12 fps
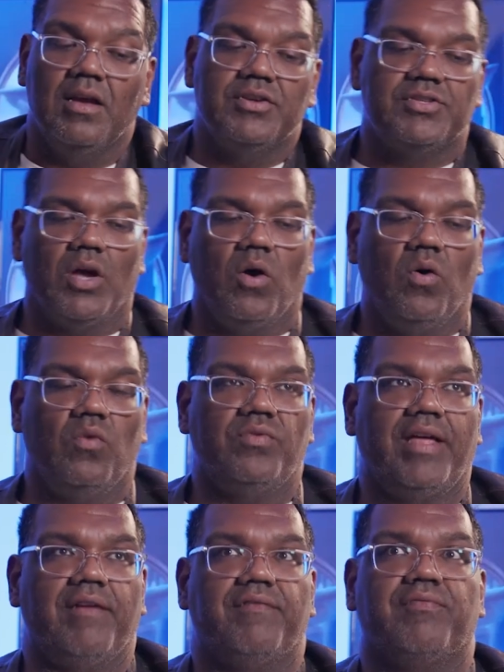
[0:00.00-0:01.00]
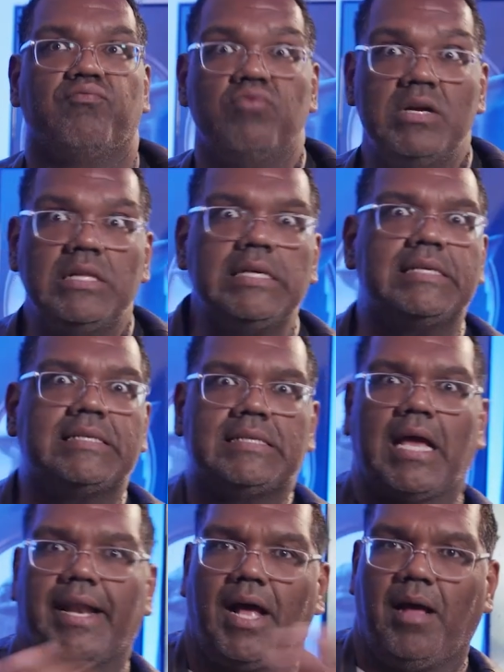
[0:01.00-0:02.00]
So they've really
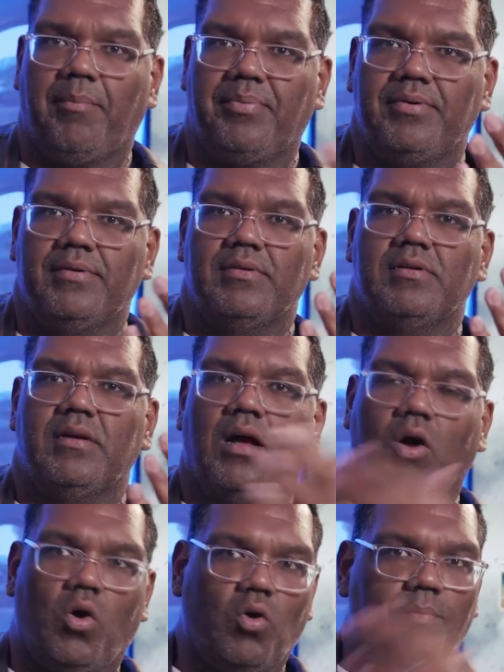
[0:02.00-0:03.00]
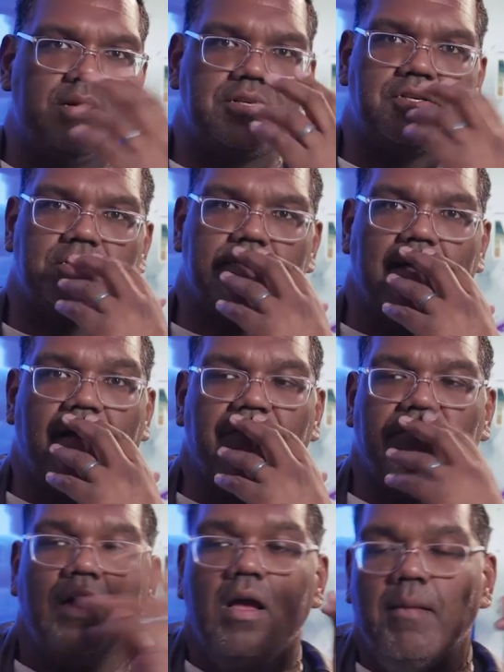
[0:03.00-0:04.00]
set up a whole bunch of
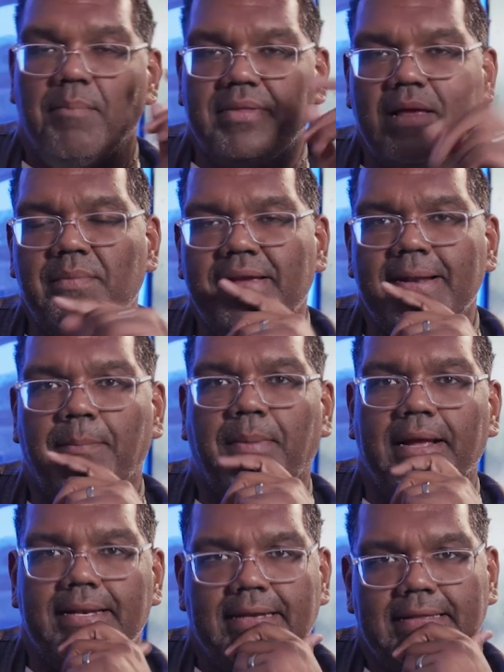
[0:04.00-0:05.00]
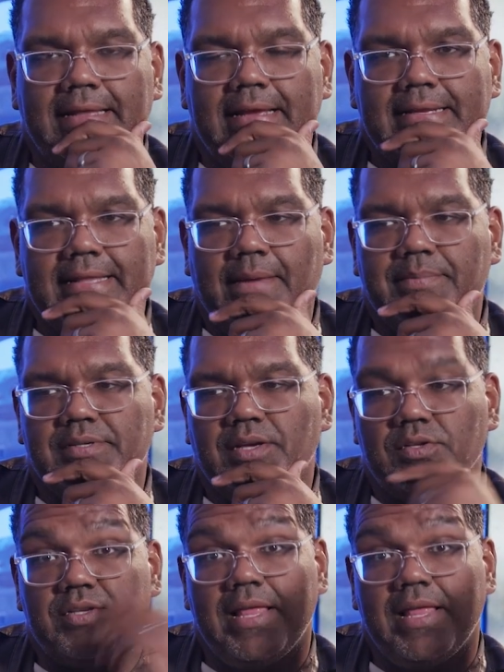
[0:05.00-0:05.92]
stuff. But then we get a button at the end of the episode.